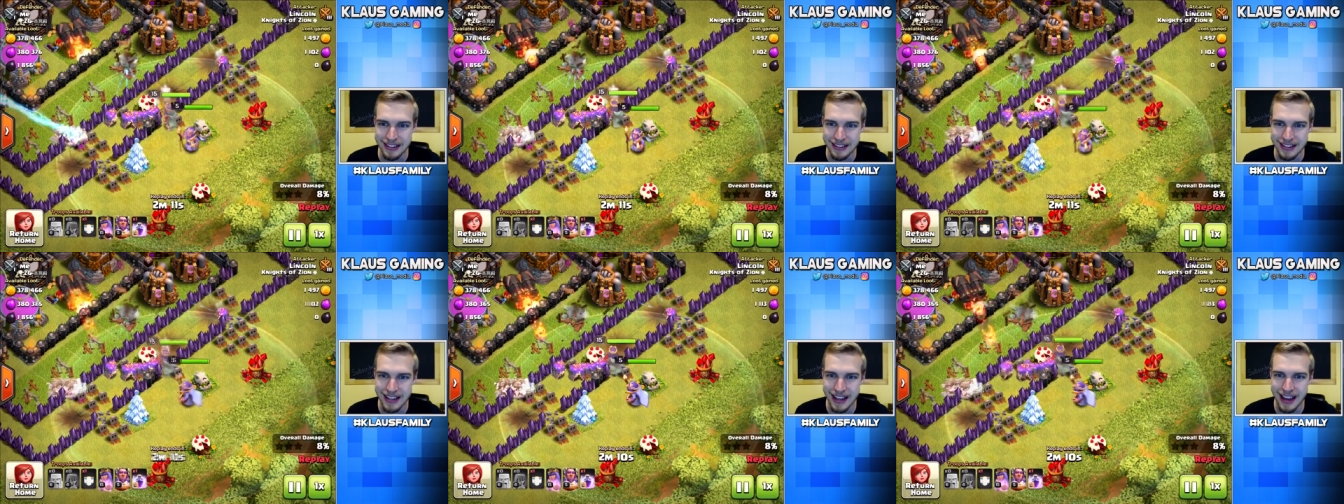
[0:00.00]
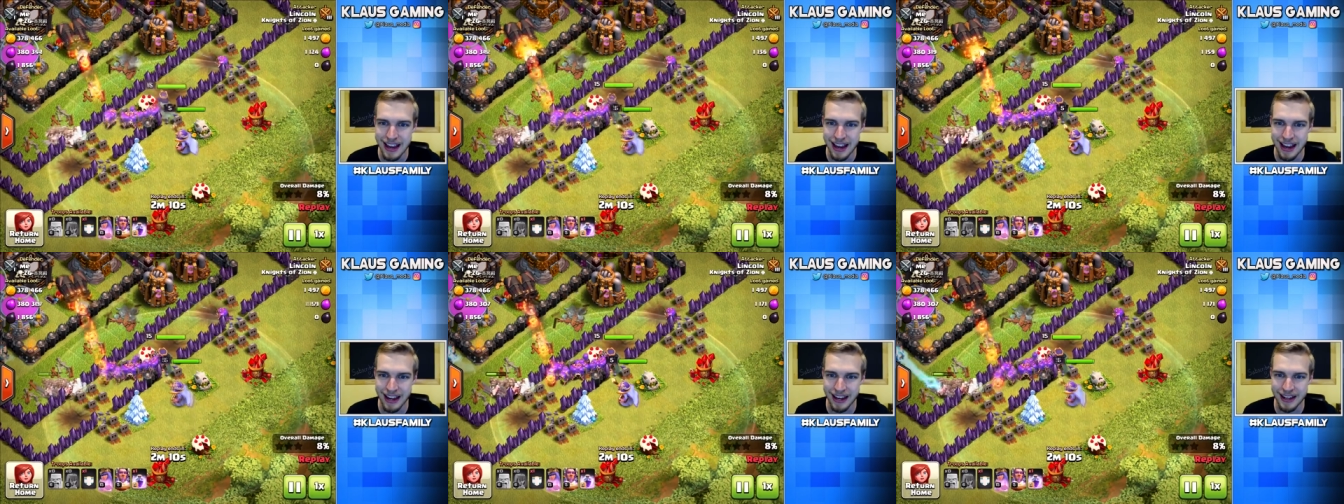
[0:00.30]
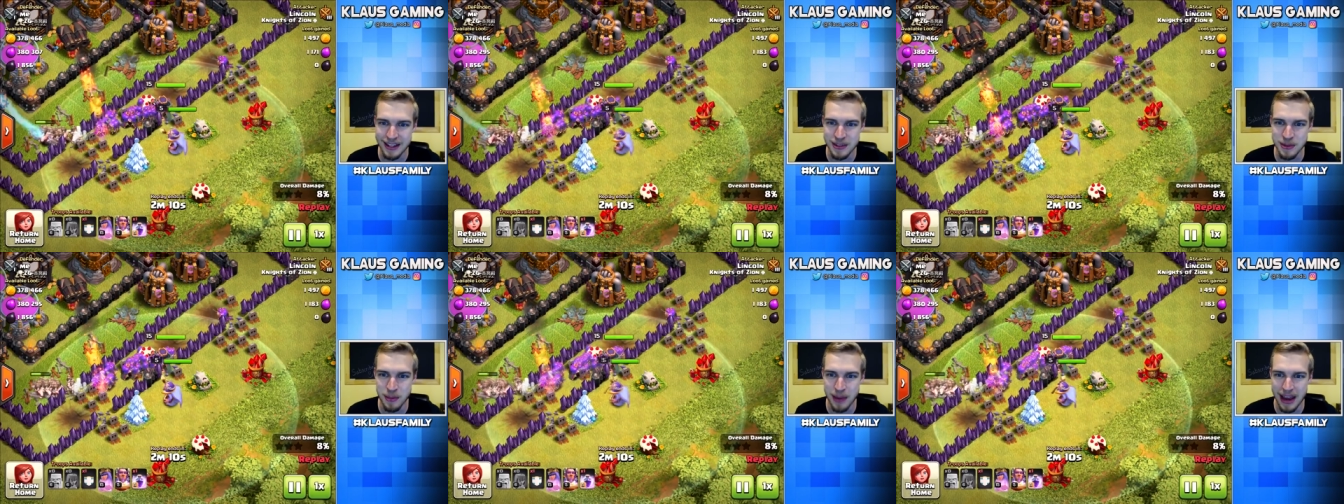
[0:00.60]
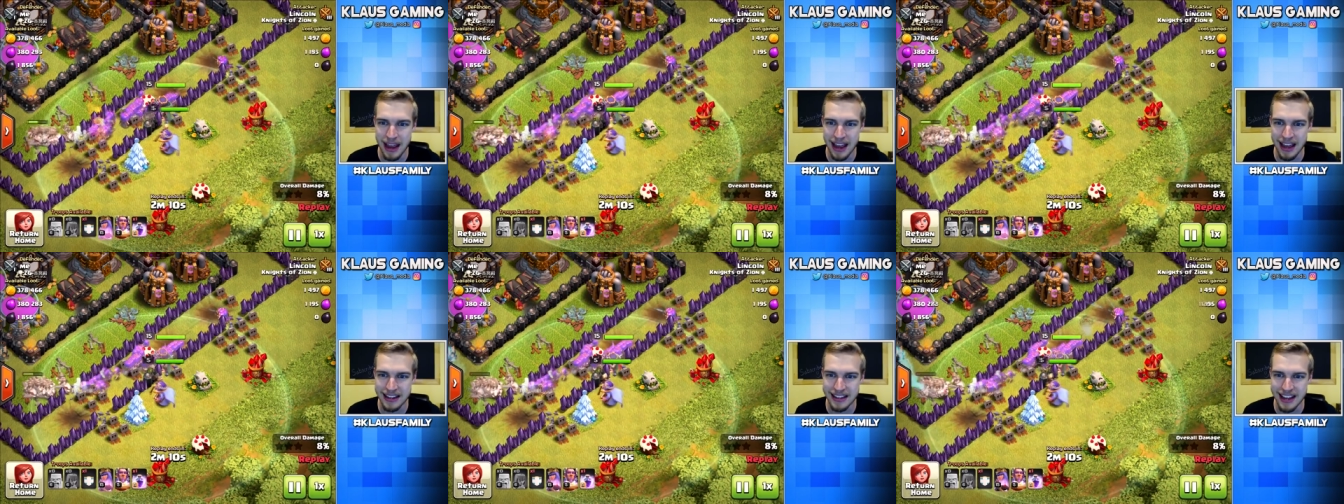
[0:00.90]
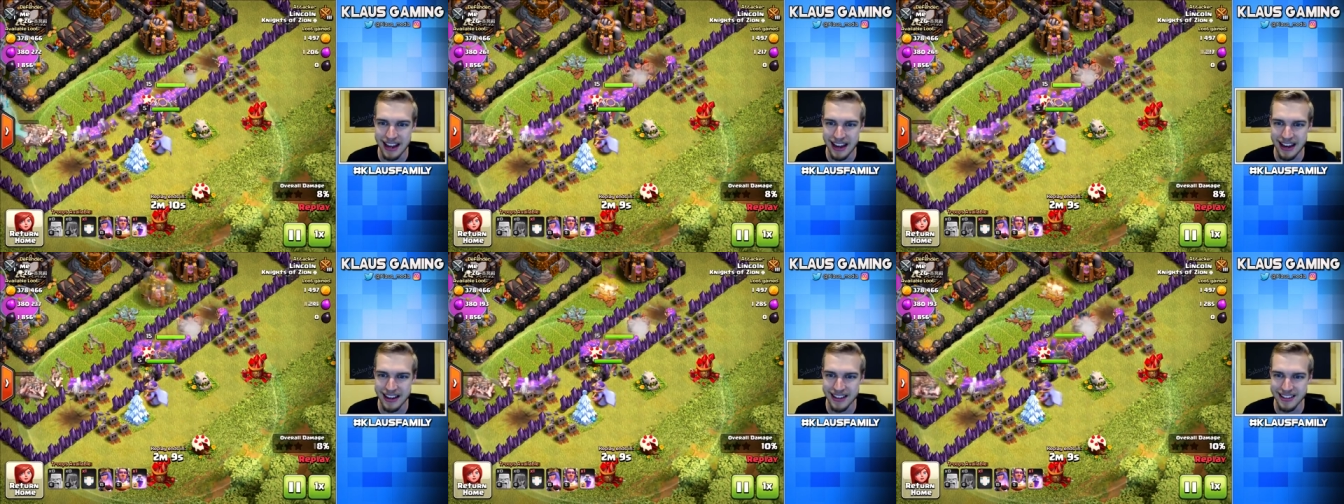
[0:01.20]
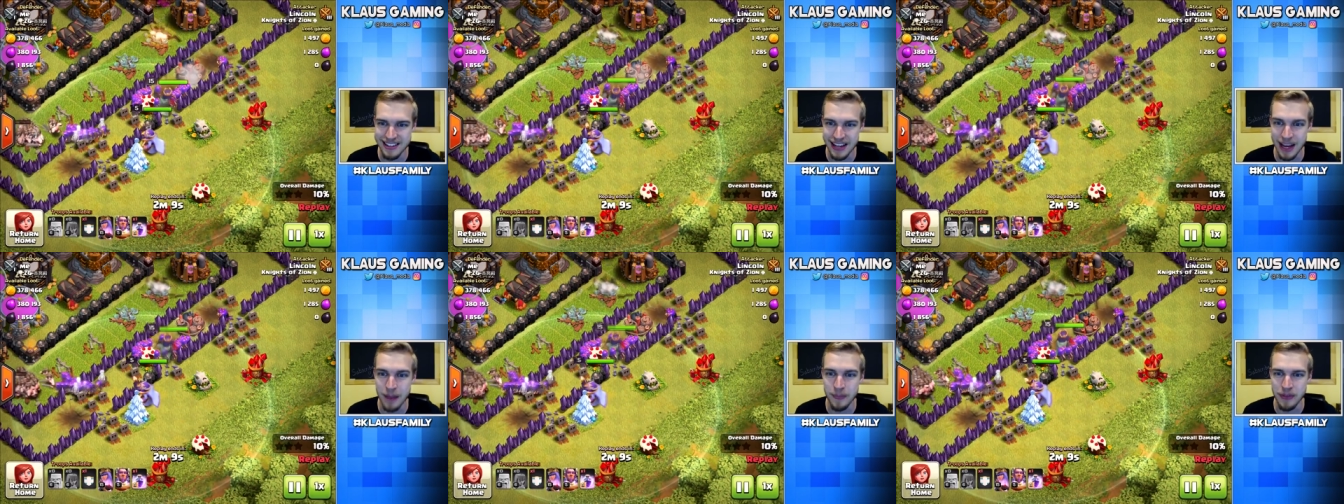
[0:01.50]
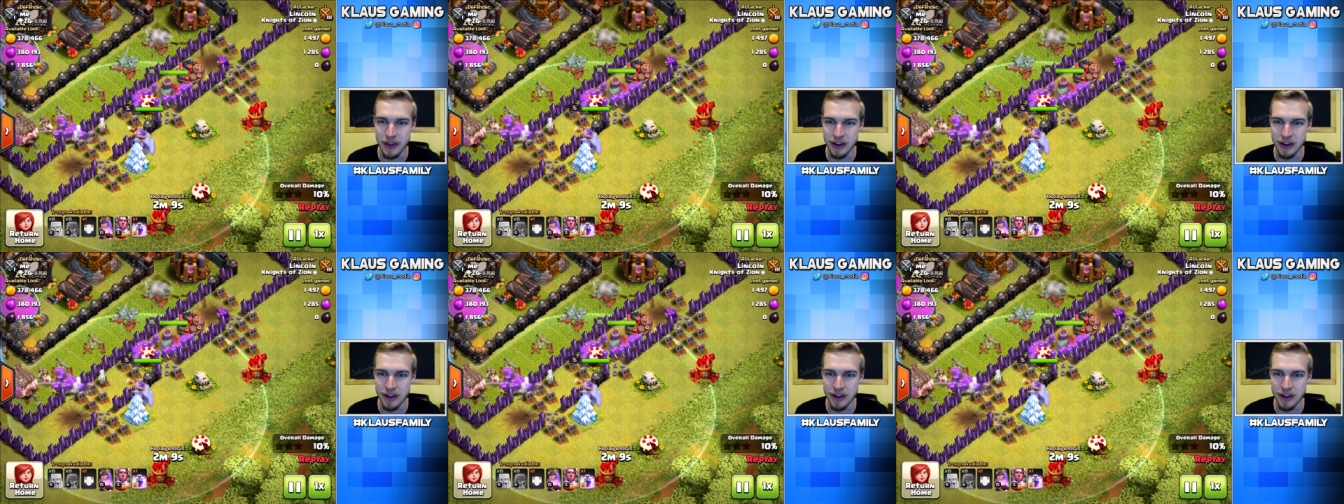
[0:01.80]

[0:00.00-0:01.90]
Yeah, it's bad, guys. Yep,